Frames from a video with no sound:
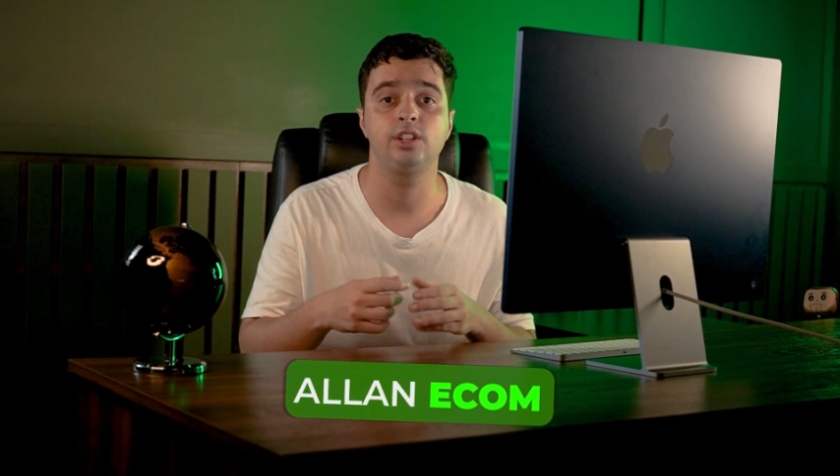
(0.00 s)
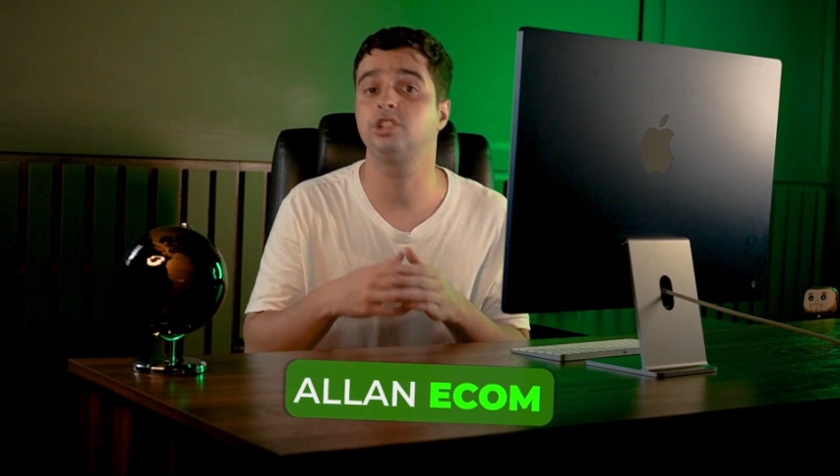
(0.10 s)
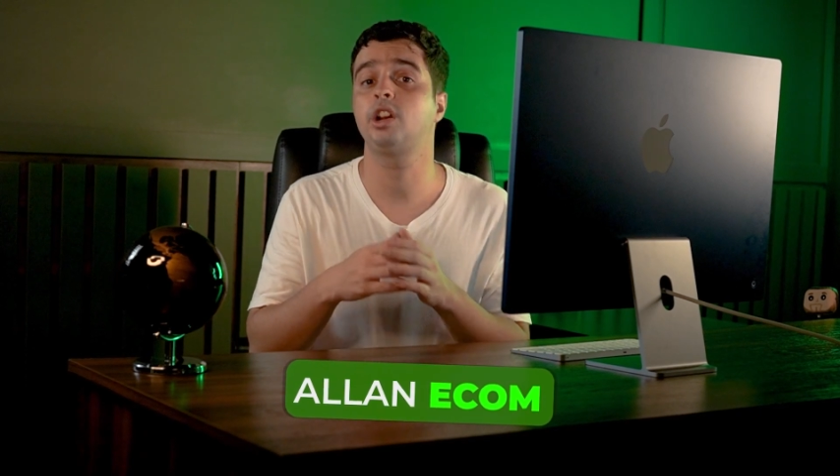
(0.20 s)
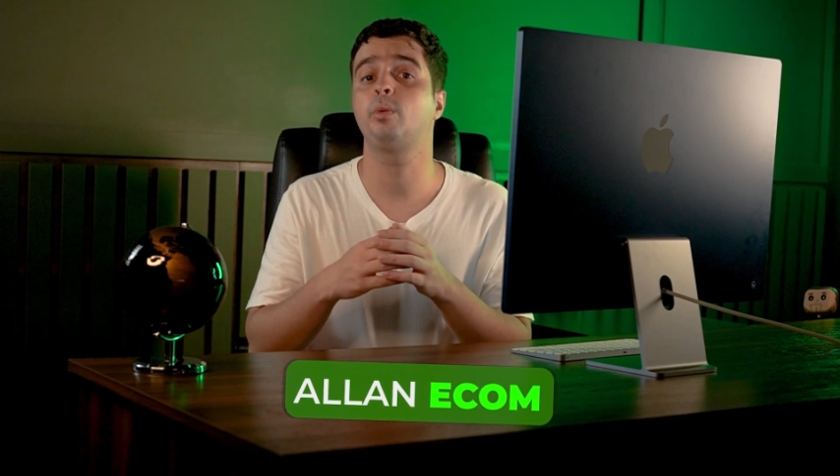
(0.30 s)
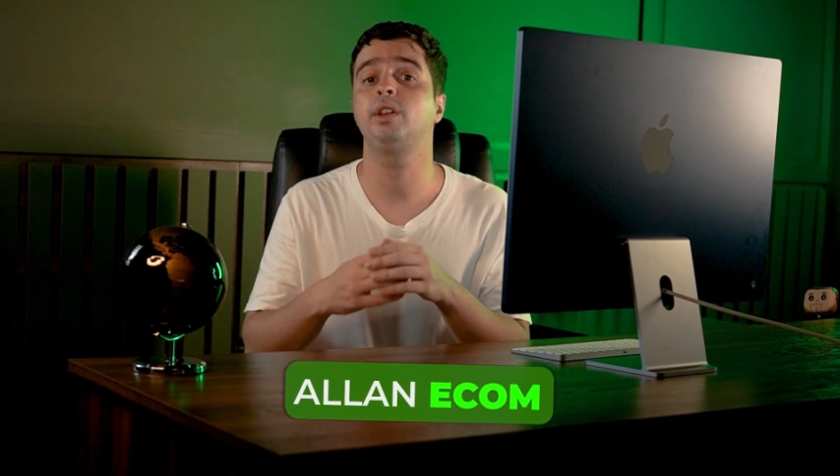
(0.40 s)

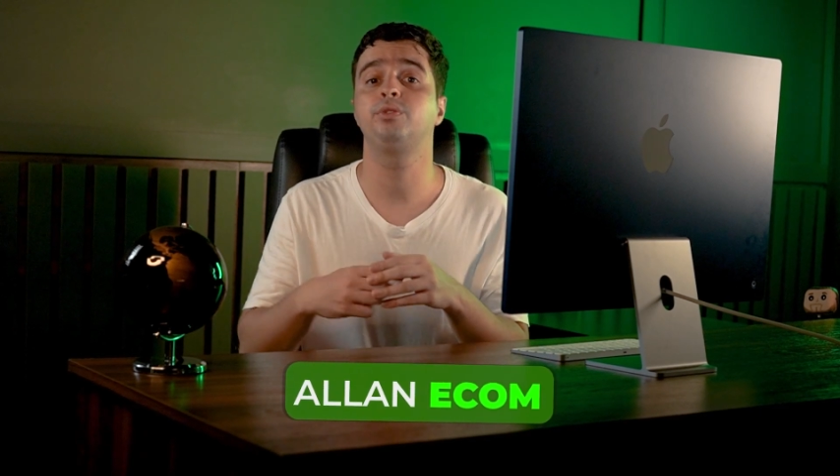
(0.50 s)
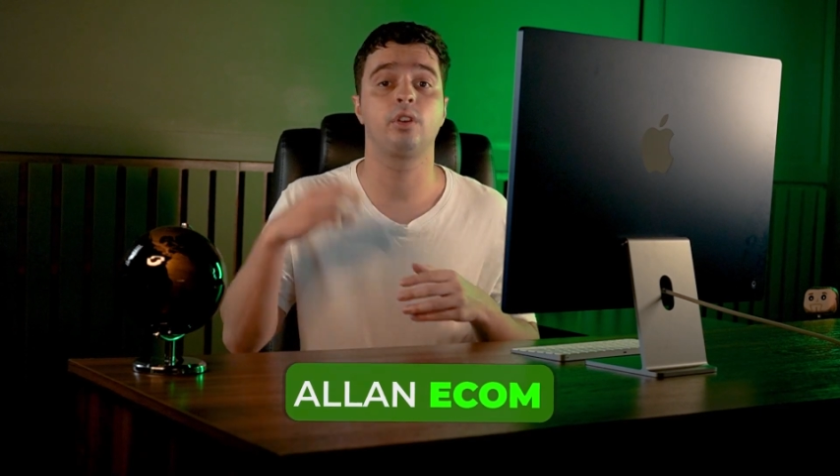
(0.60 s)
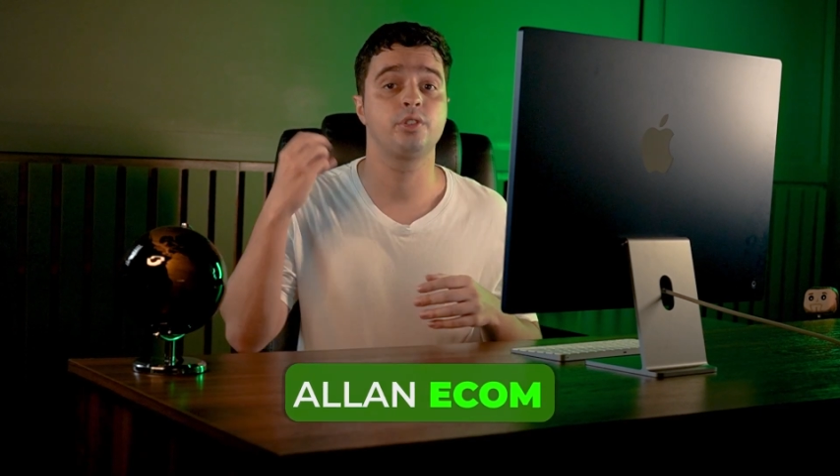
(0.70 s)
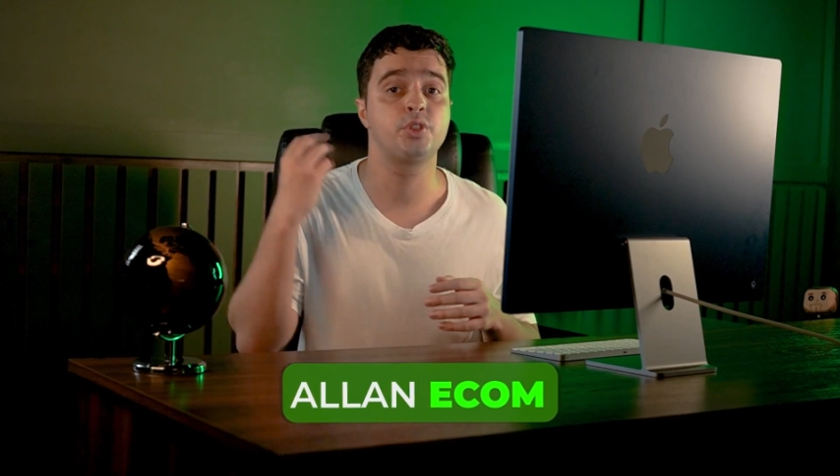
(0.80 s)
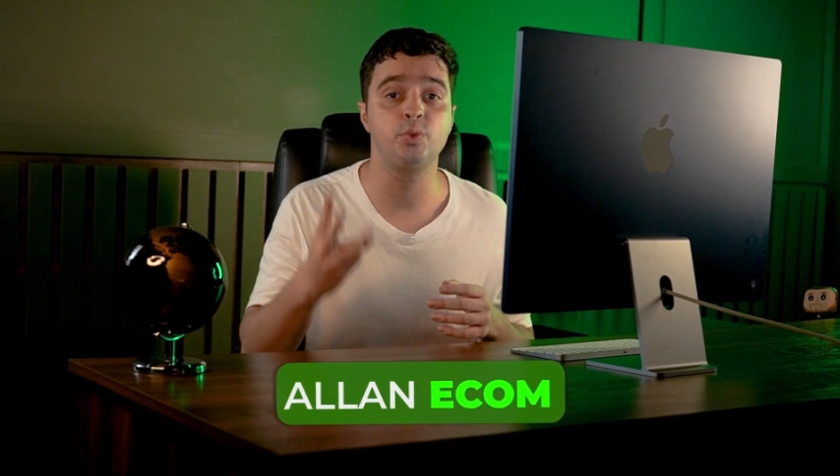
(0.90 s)
Should I wait
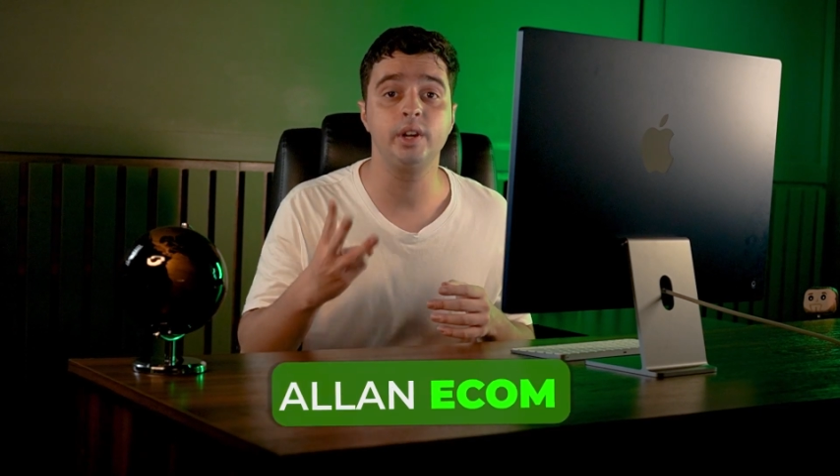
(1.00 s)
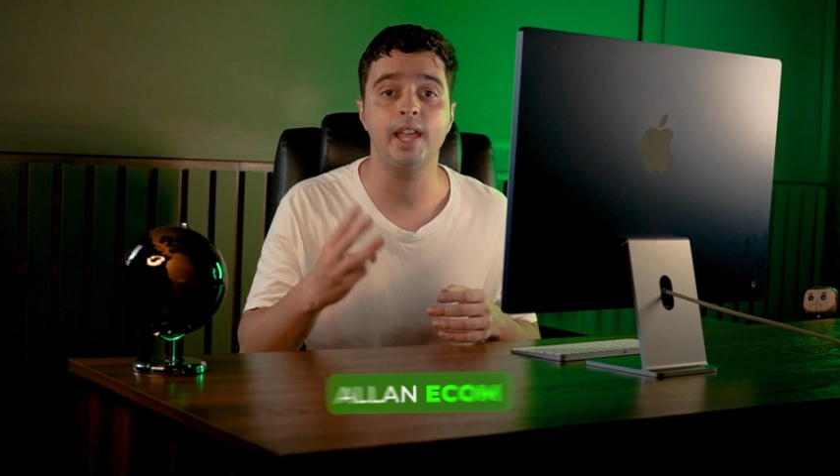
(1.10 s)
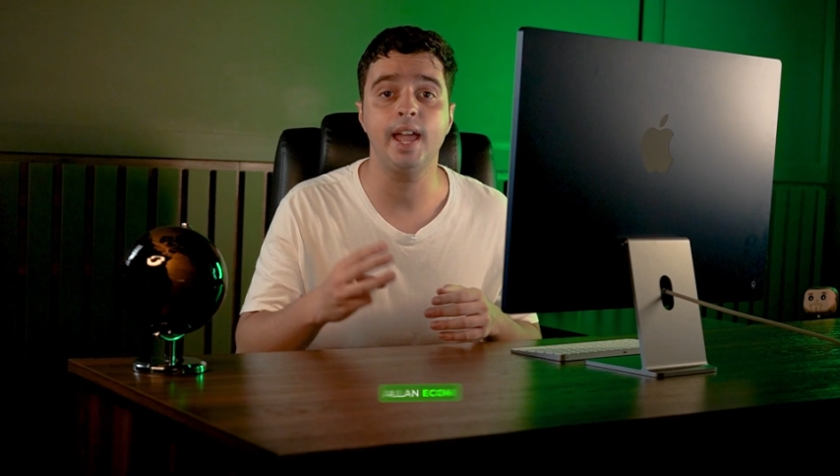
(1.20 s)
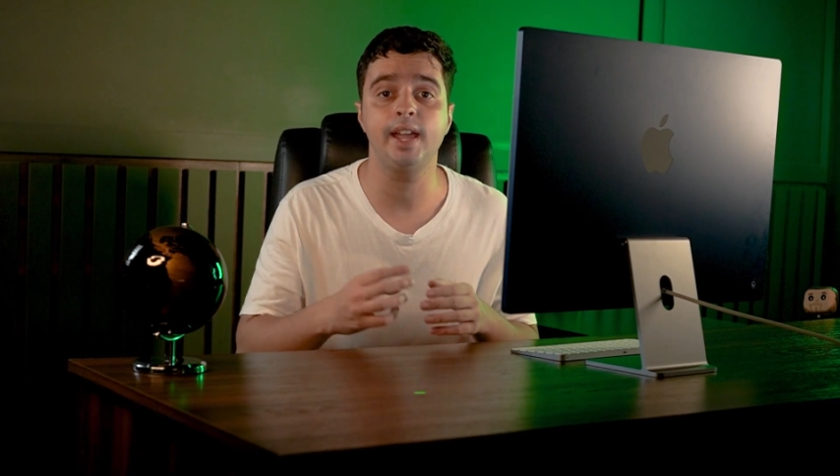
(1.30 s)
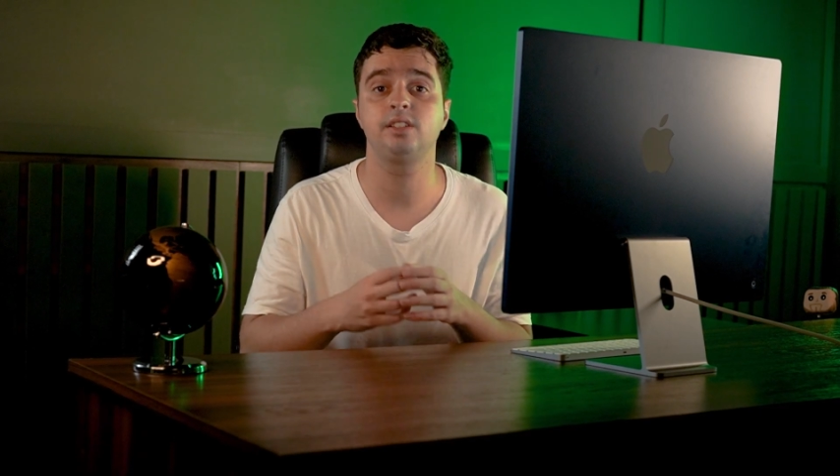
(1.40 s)
for 3
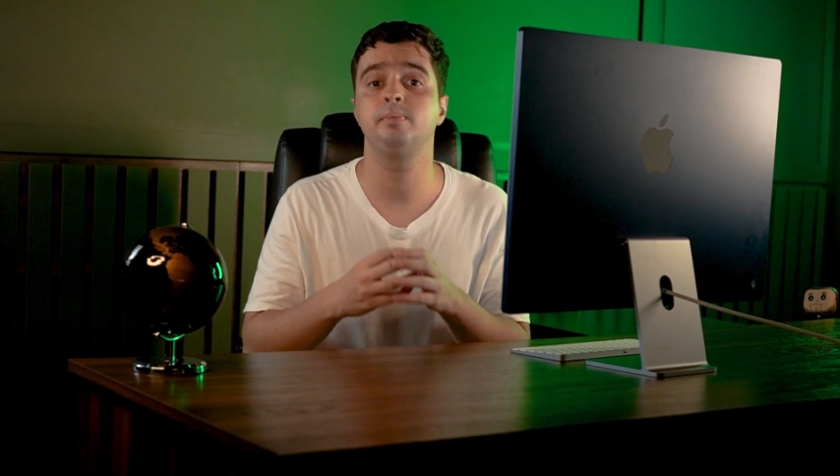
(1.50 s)
days?